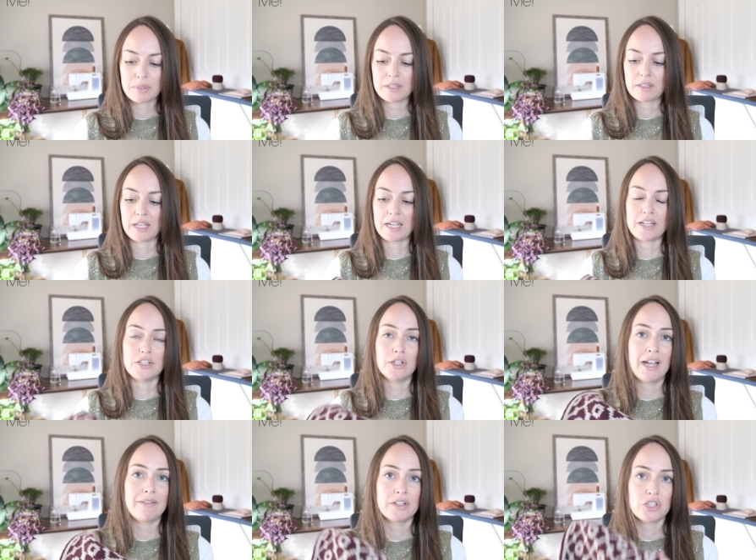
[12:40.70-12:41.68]
like I do have
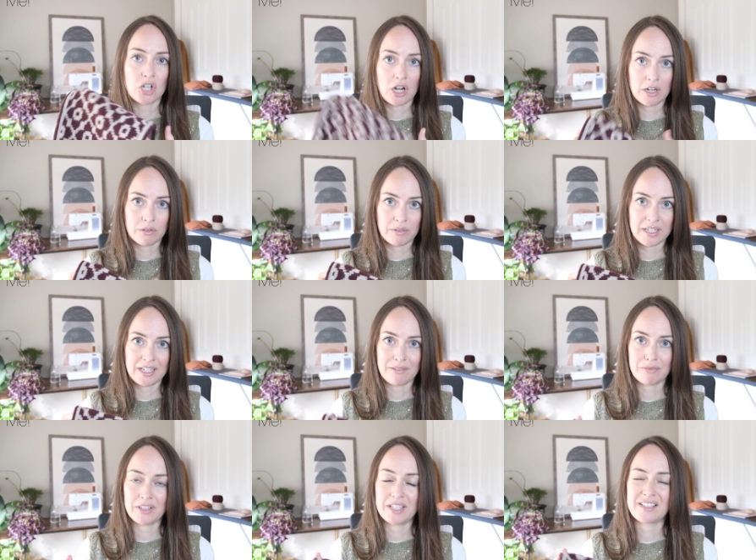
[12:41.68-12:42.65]
a chart written up for
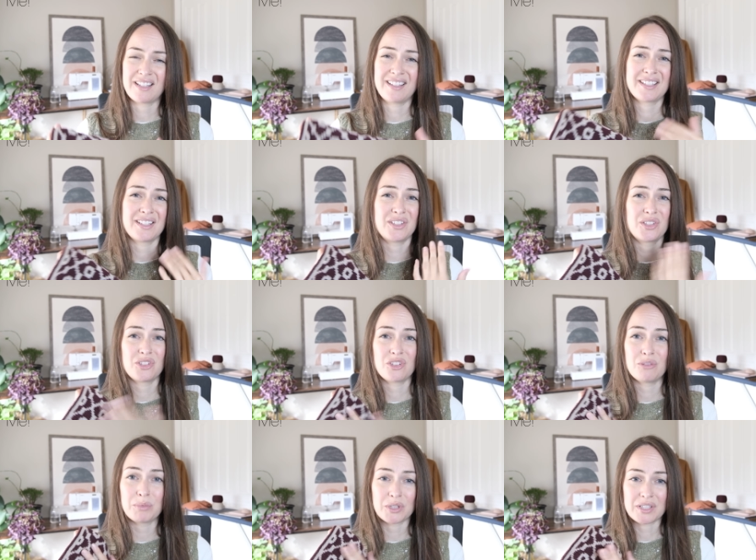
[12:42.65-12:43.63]
this, and this is
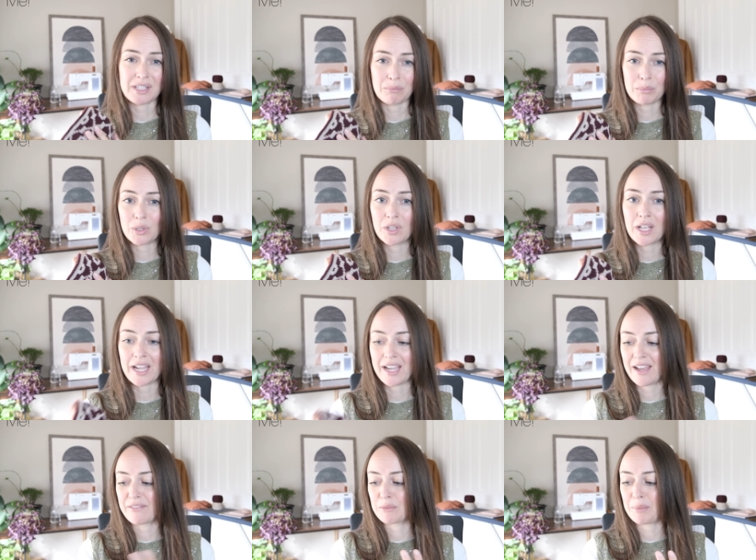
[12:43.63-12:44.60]
super simple. I have
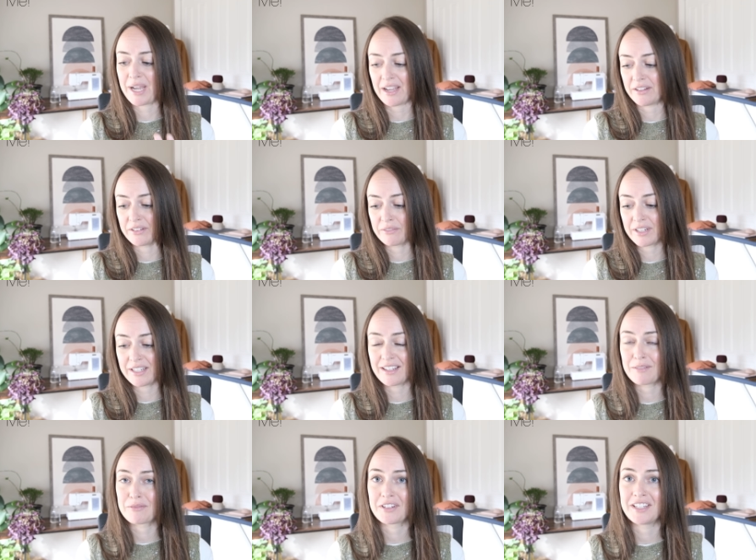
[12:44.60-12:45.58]
a pattern written up
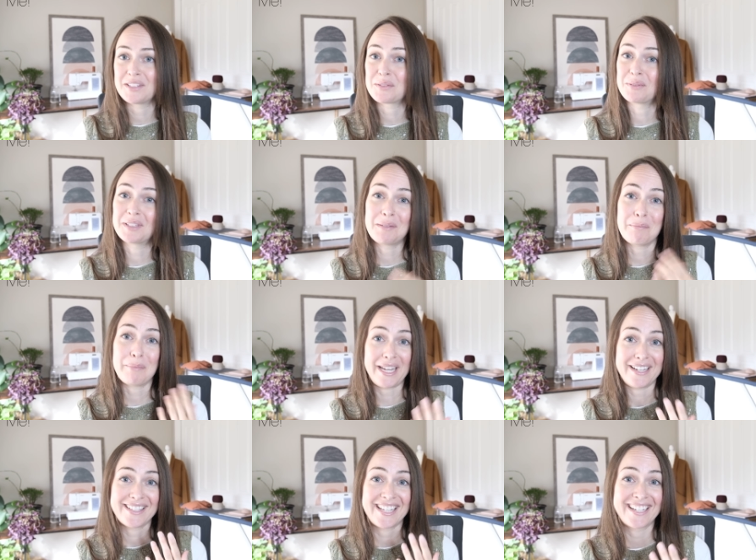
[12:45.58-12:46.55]
for it. It's really
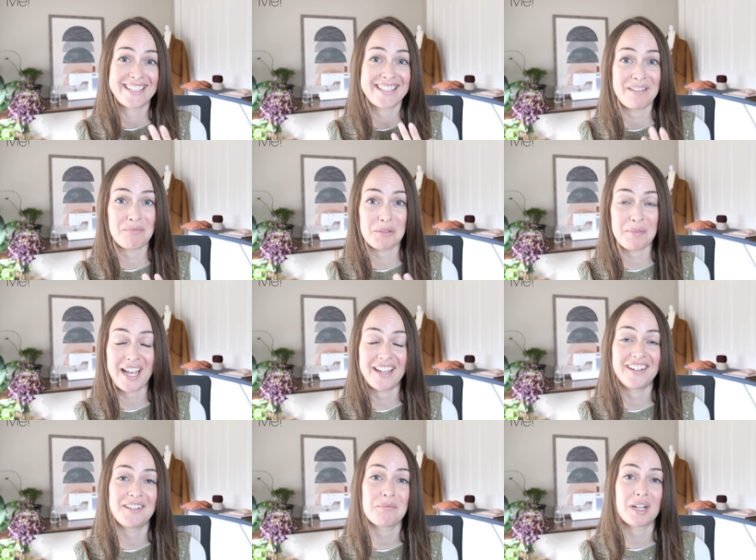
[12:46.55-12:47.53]
basic, simple
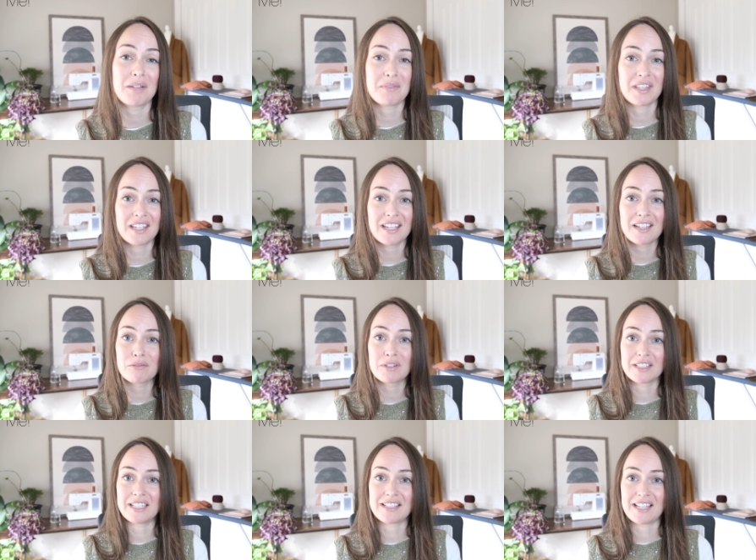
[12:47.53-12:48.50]
pattern, but I'm thinking of
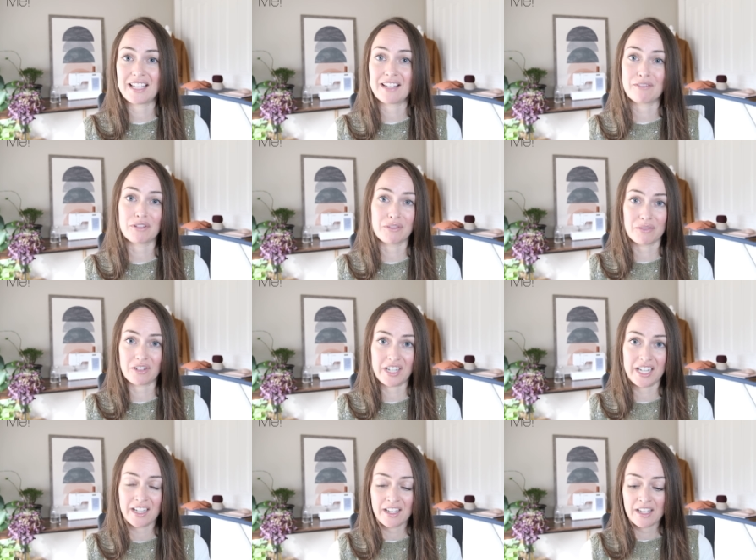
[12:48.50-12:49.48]
releasing it for free
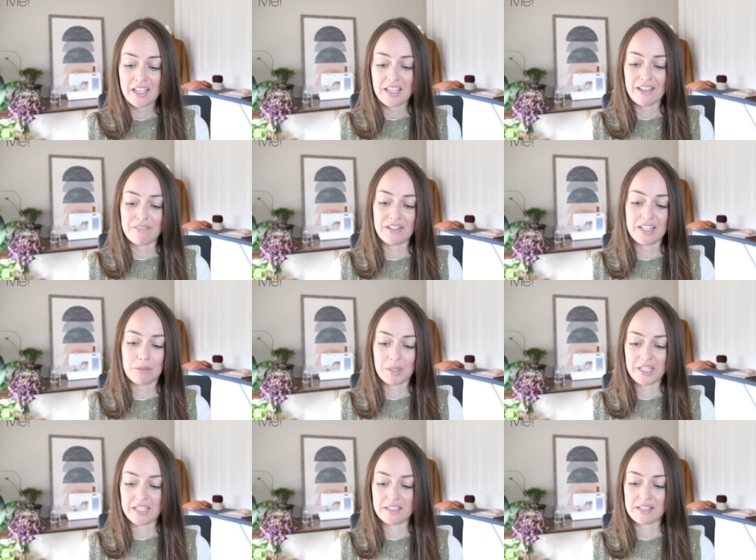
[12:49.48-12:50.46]
if
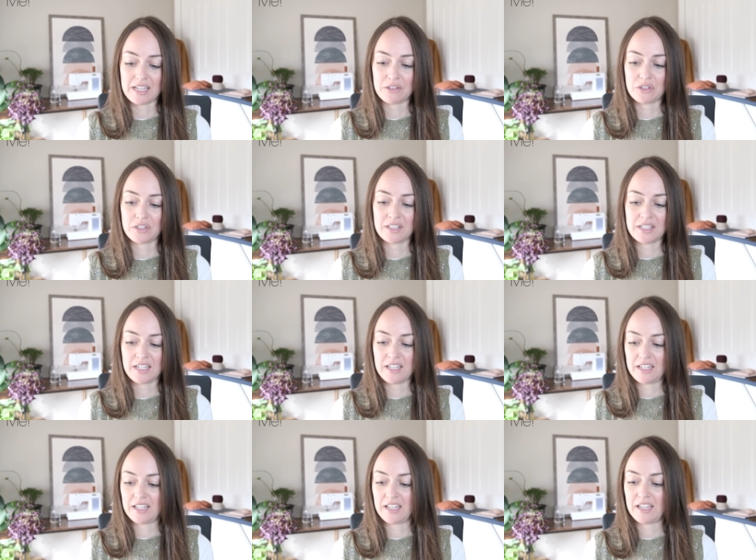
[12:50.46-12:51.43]
anybody is interested in
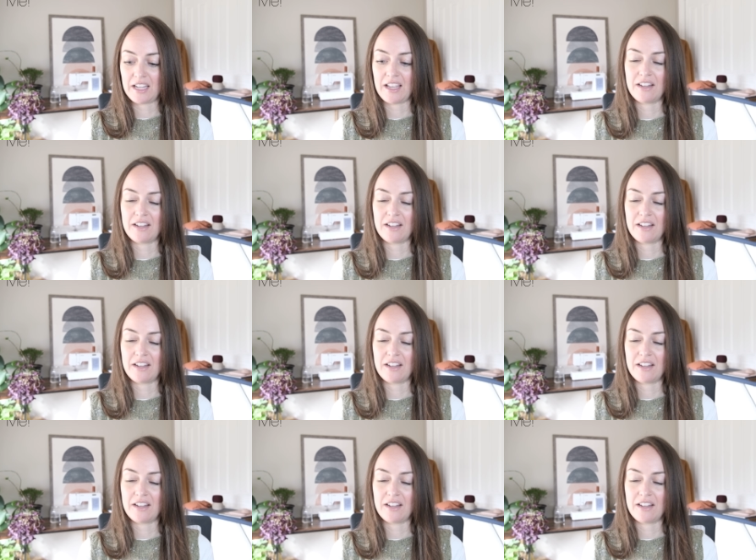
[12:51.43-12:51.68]
it, and